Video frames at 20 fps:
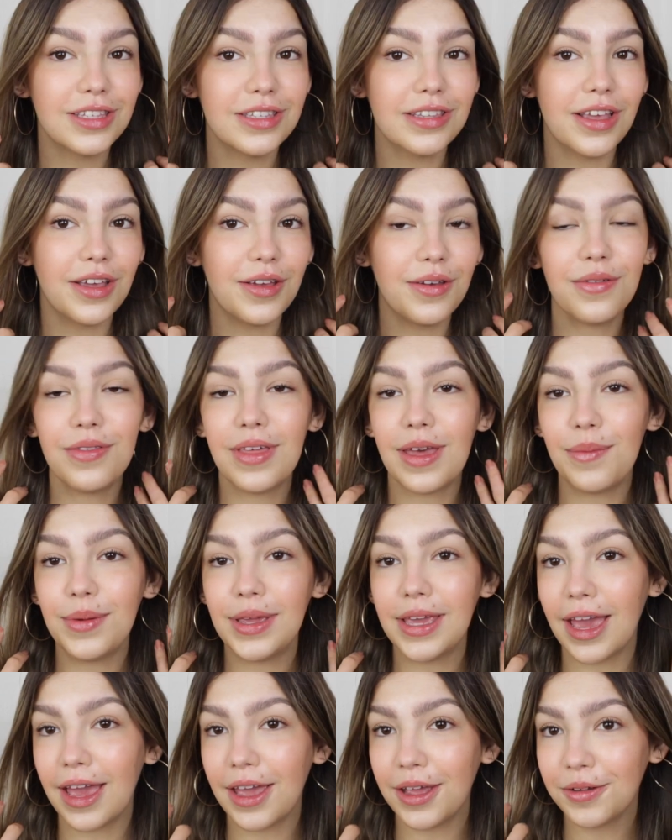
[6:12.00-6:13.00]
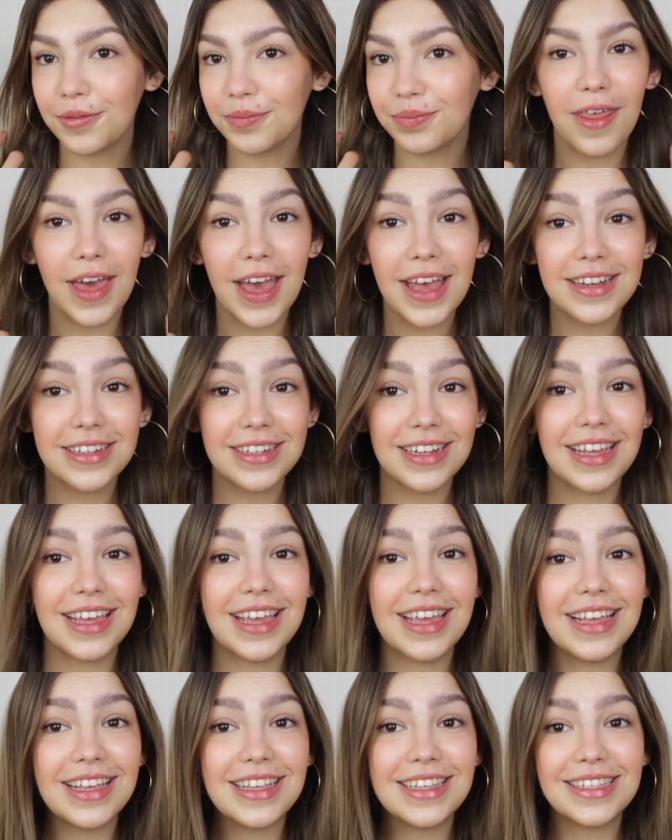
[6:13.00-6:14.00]
So there we go, that
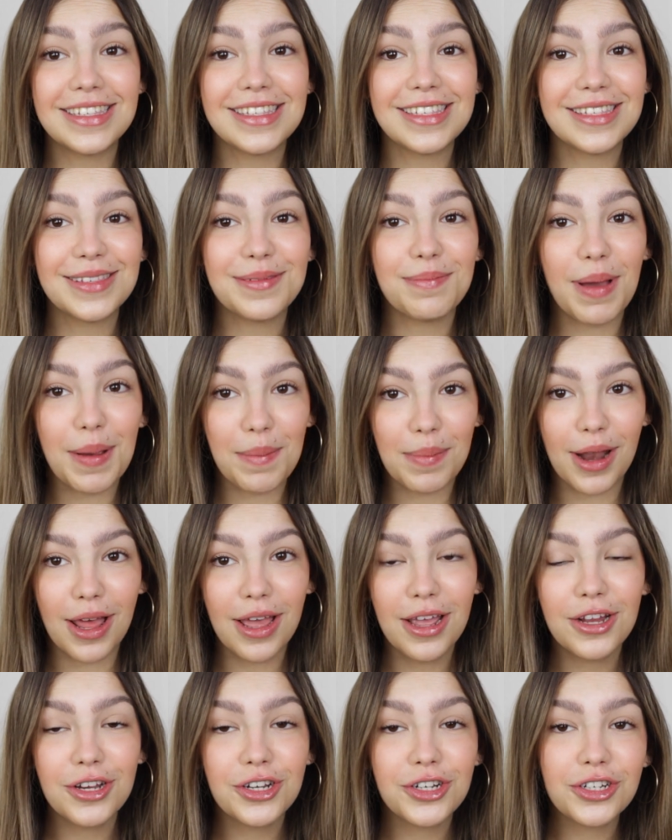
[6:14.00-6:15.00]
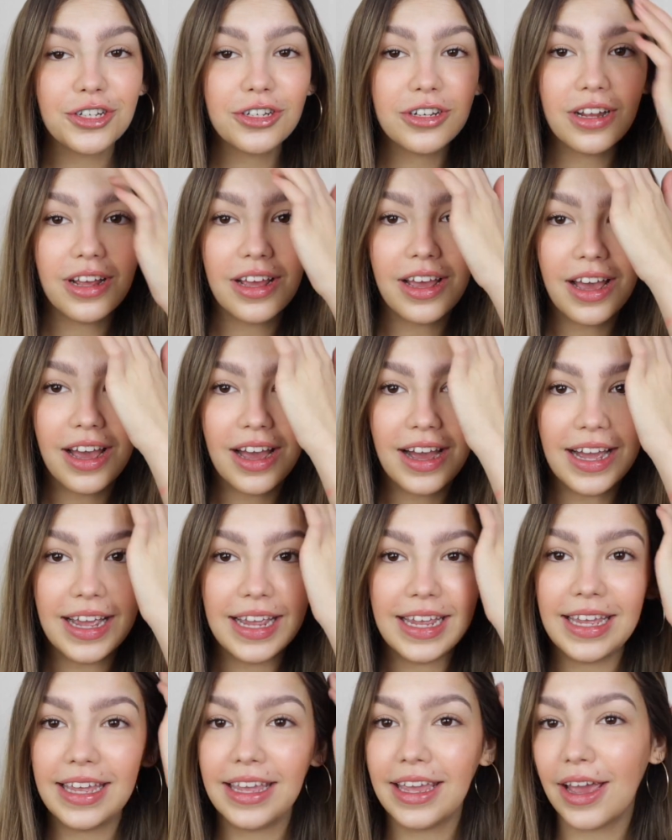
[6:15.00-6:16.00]
is my blush.
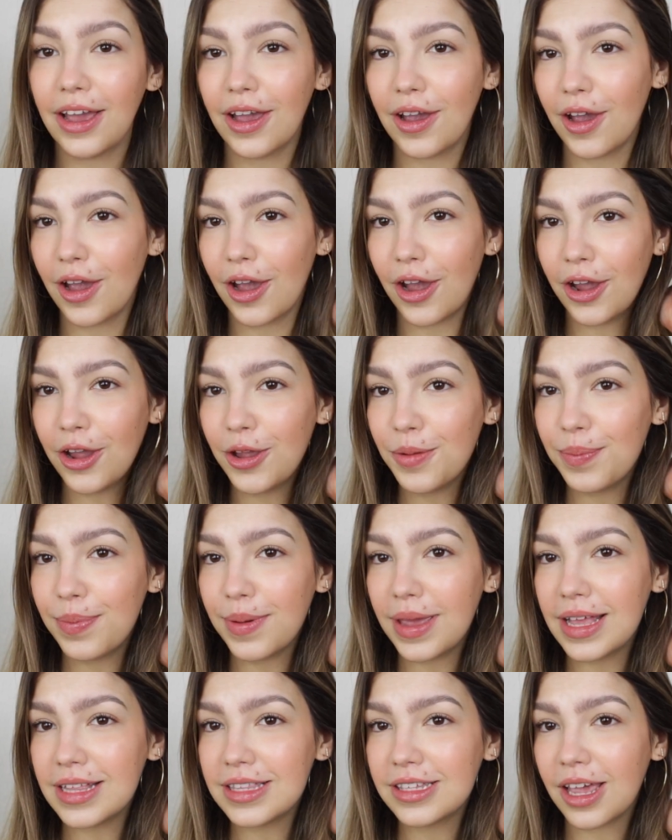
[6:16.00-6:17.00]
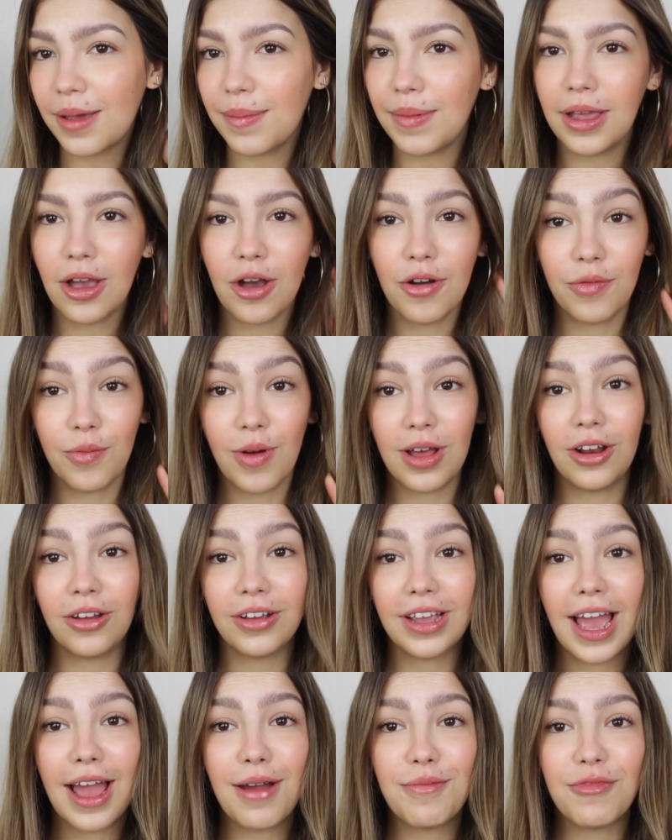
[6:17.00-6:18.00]
I hope it's coming off well
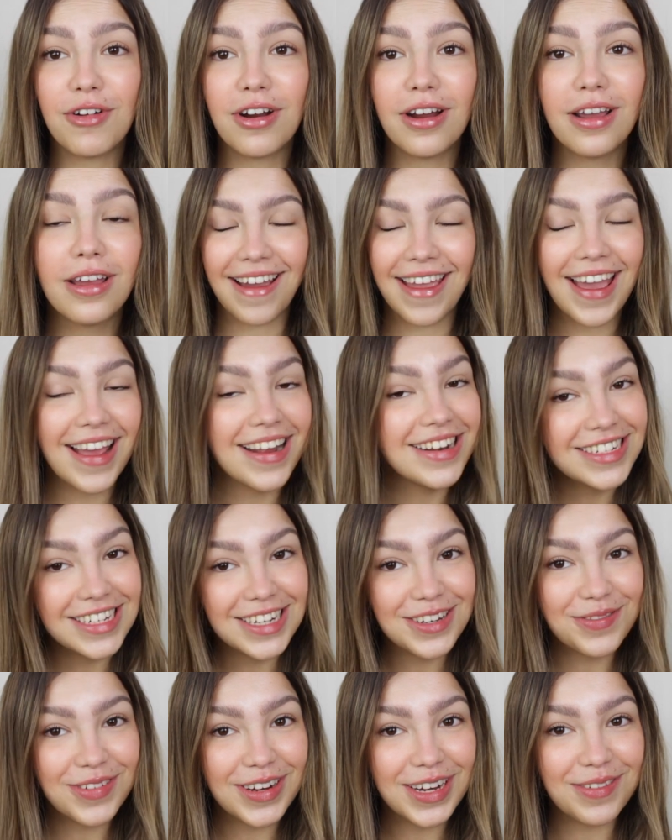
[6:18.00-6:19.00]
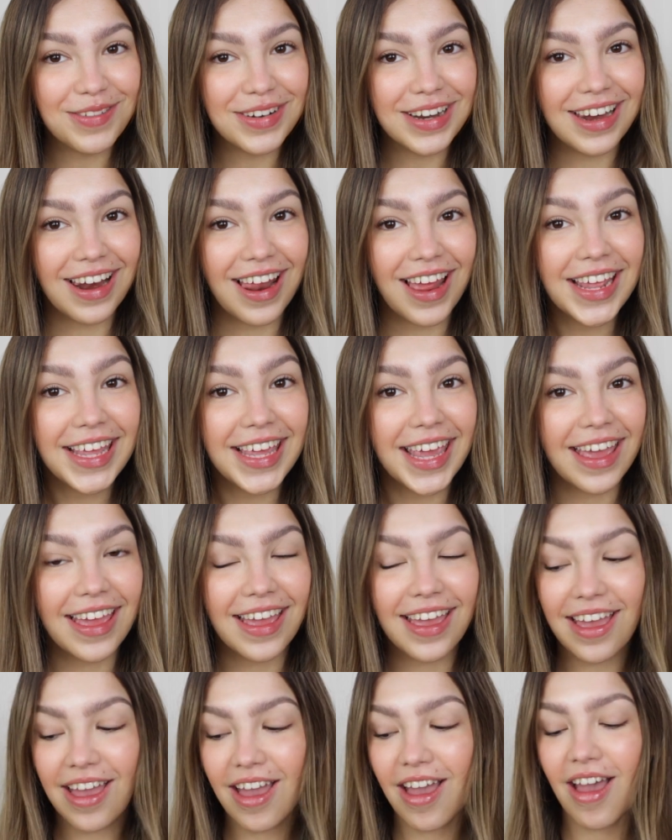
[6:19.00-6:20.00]
on camera. I actually really, really like
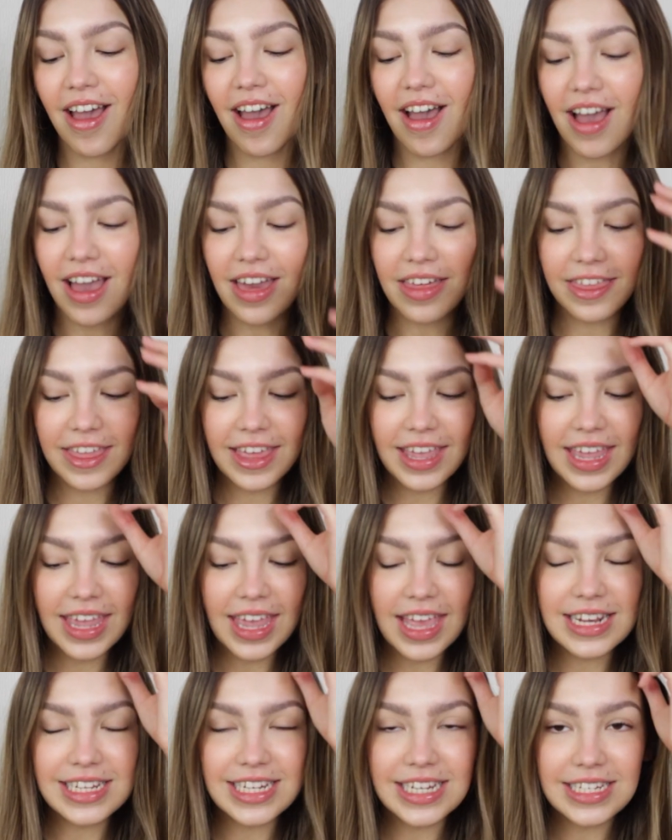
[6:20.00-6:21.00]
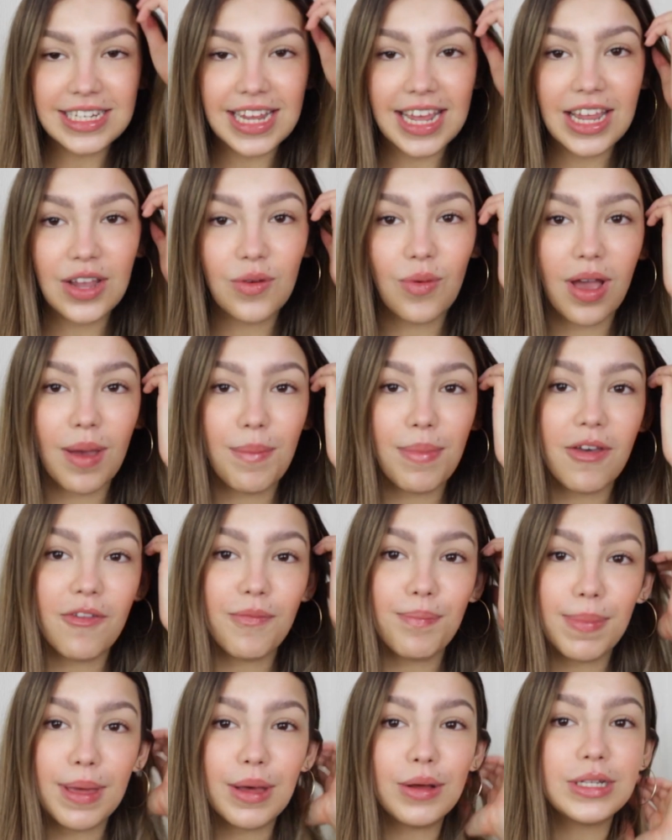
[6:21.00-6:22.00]
it. I think it did take quite a bit
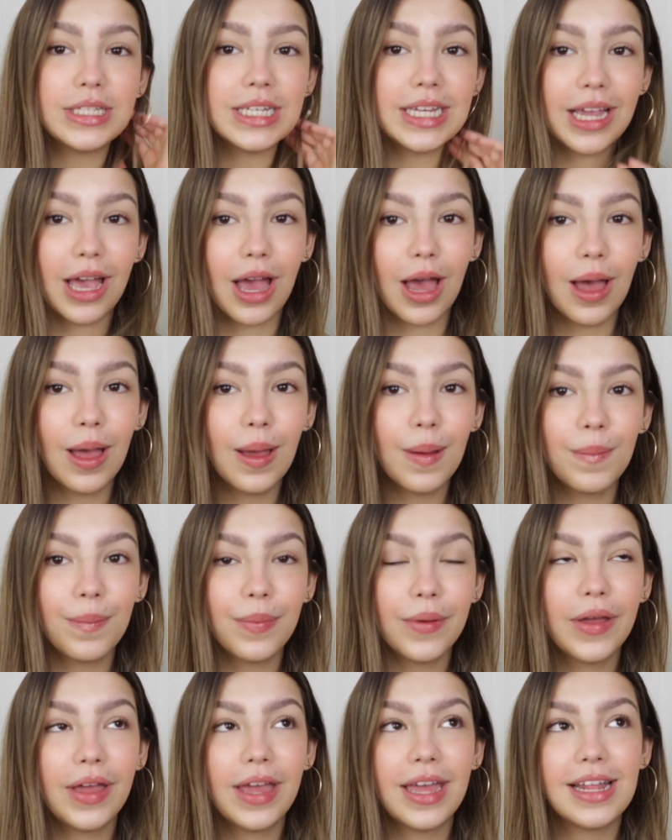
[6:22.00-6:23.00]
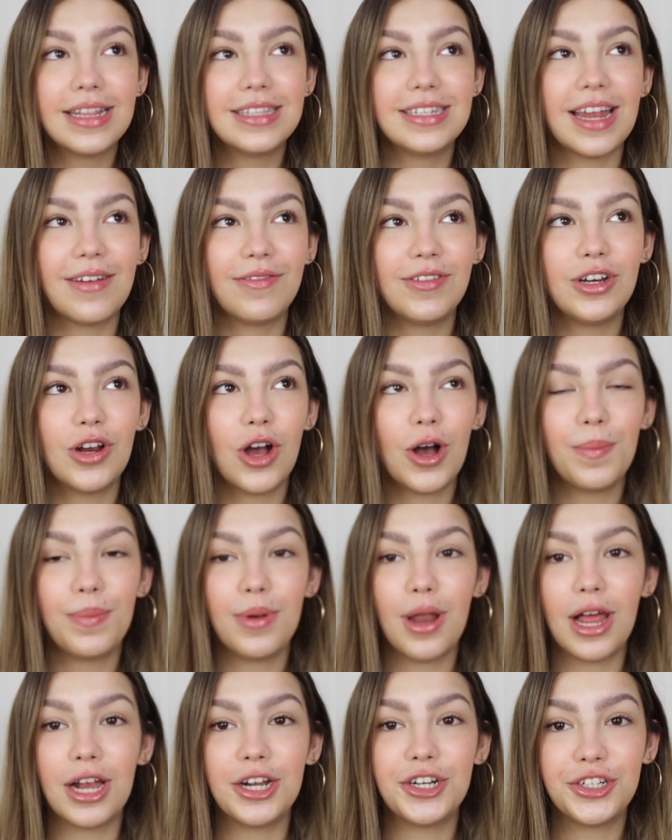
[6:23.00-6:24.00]
of building up it's definitely not a
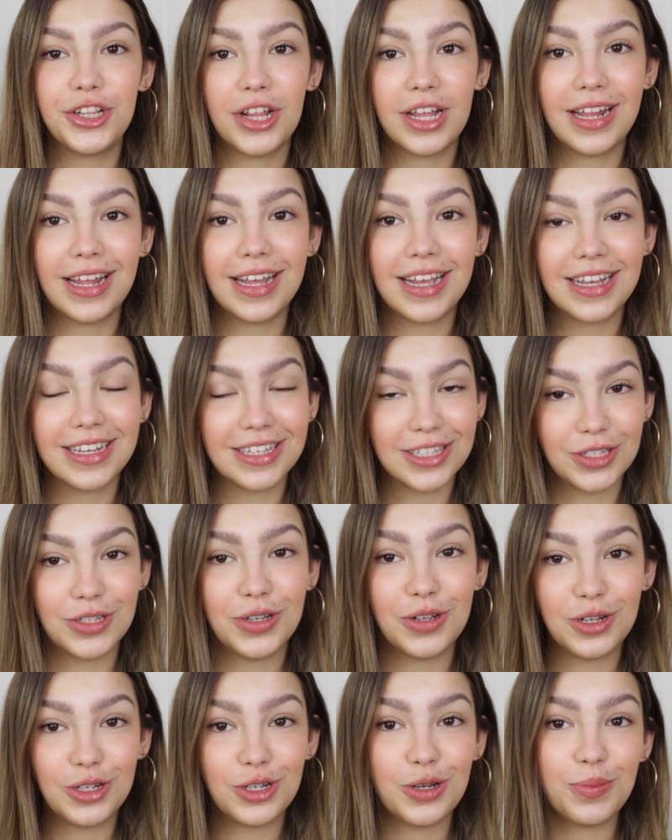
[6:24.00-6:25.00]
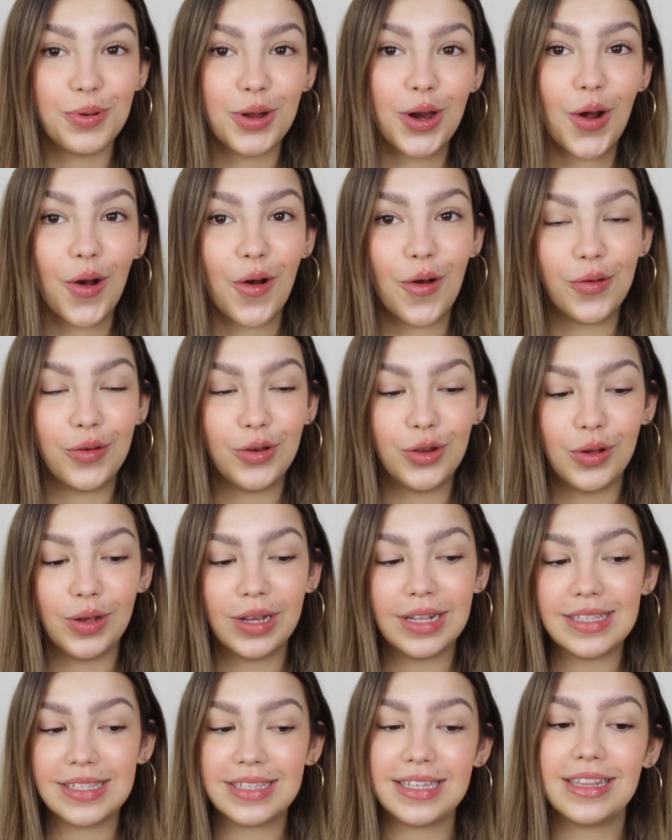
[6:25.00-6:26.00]
blush that like as soon as you put it on you
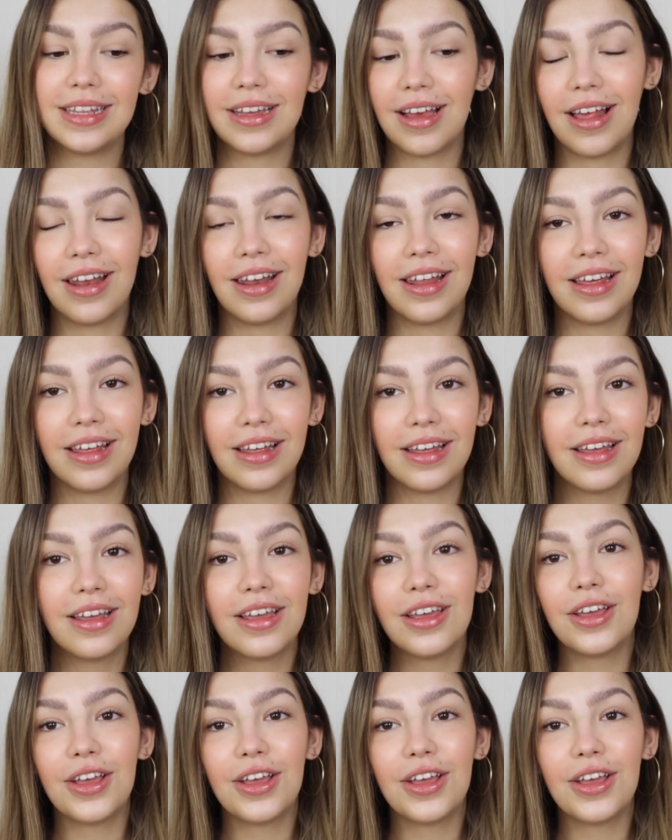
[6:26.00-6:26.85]
can see the colour.